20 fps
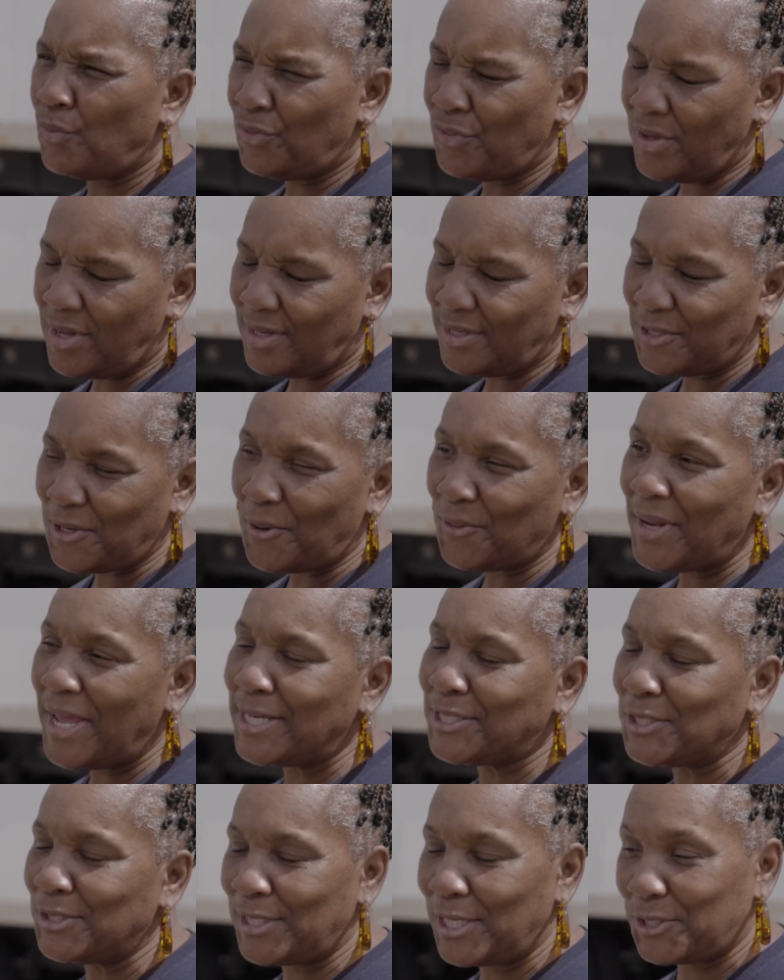The
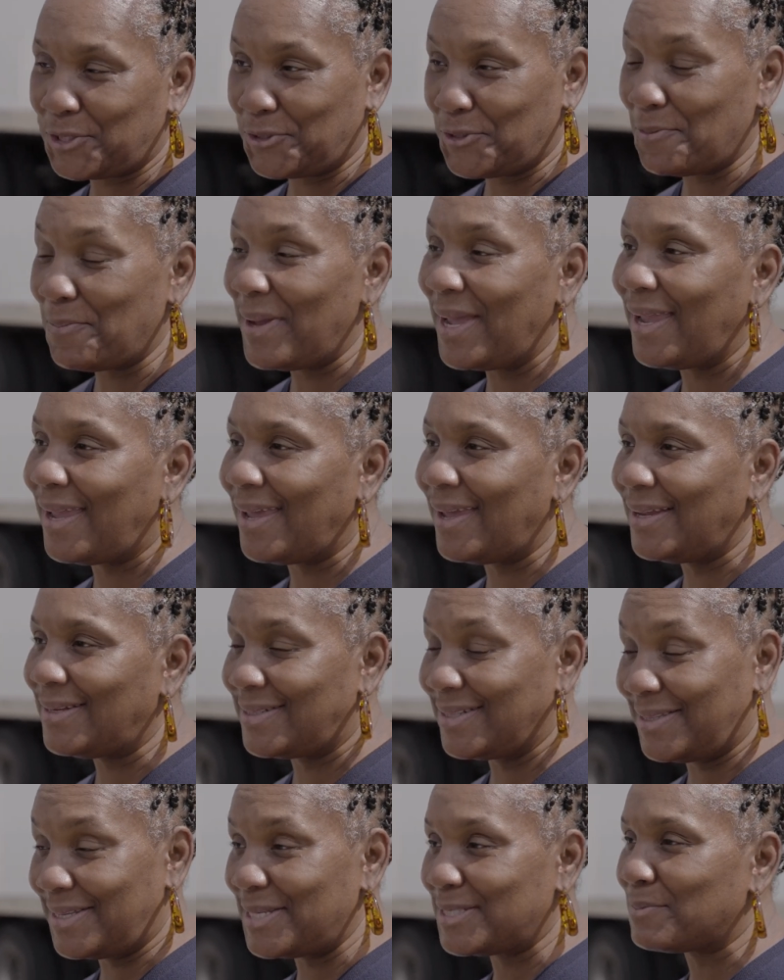donation that you're making
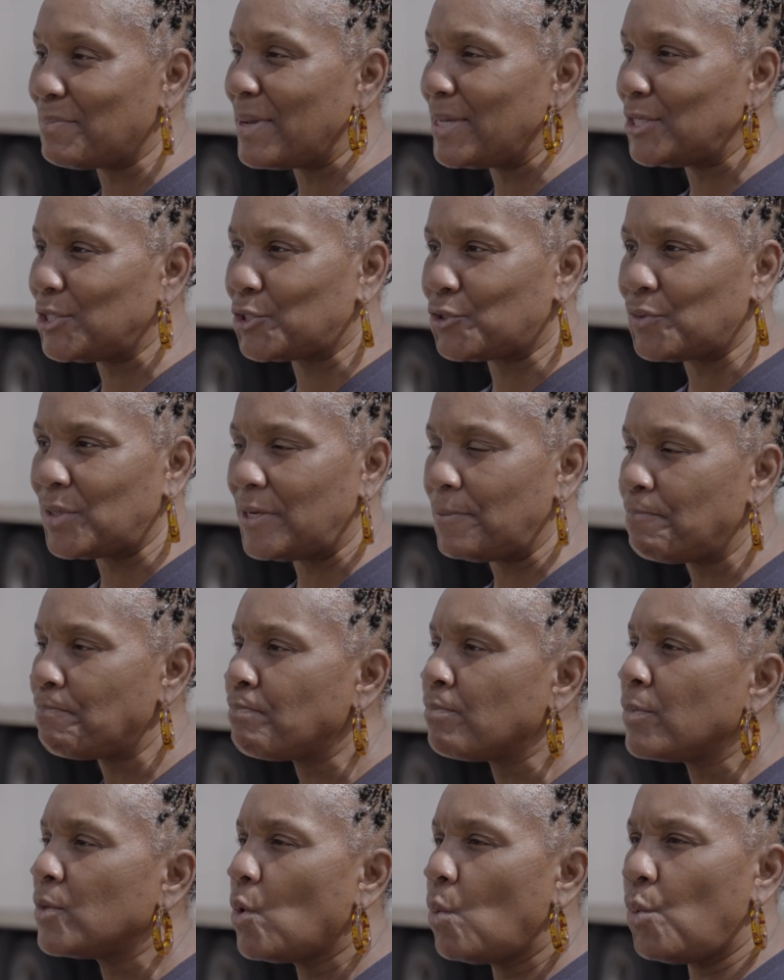to this ministry
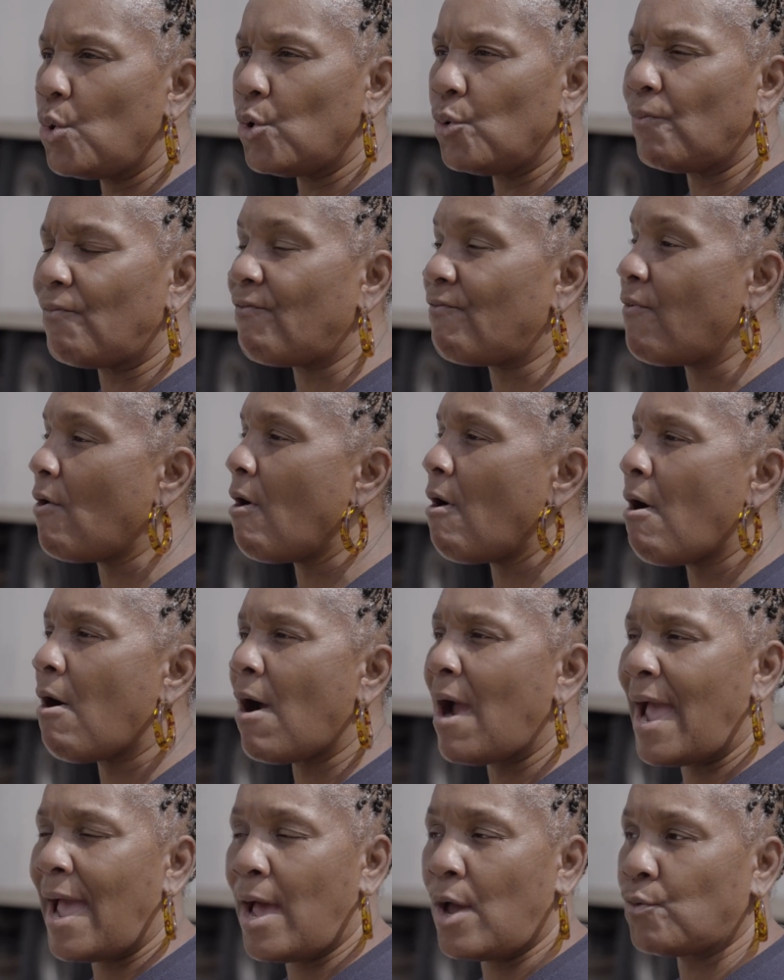will
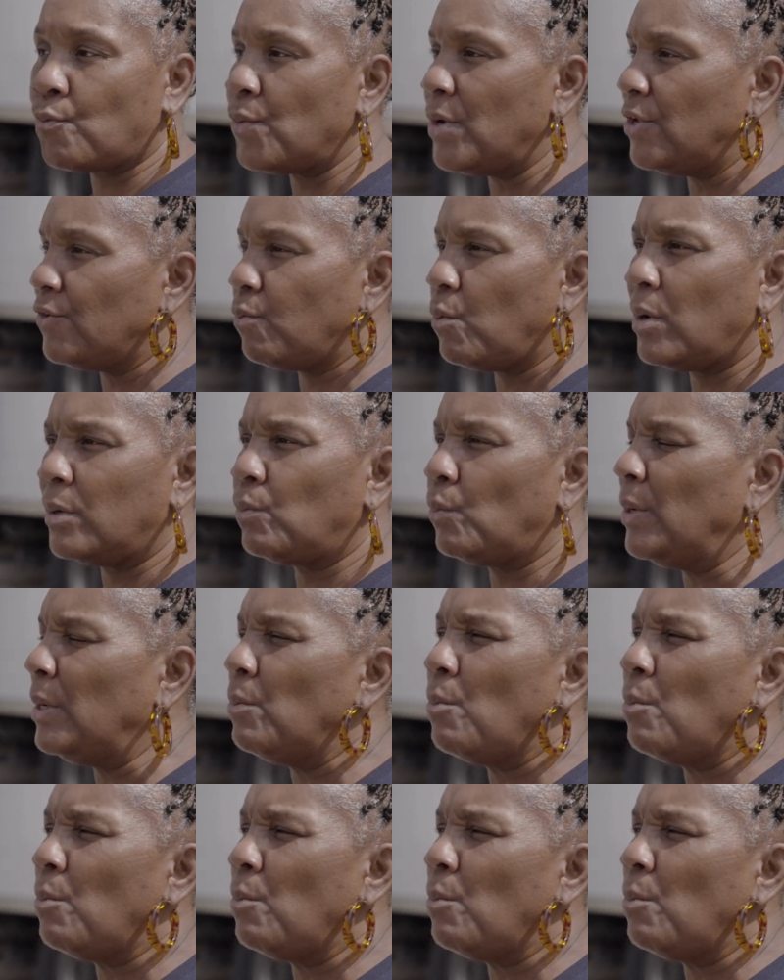far outreach what we